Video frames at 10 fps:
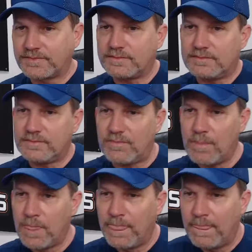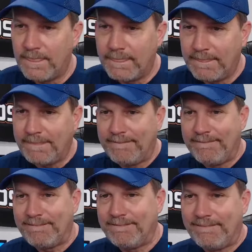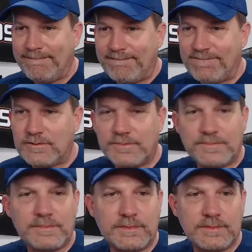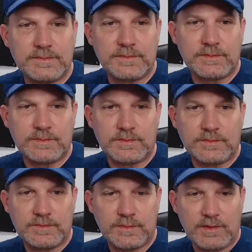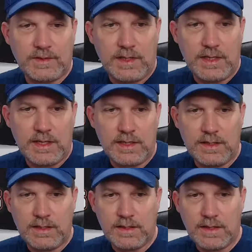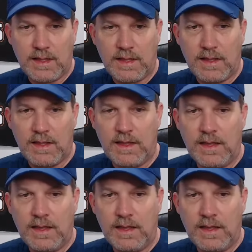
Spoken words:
No one is speaking in this clip.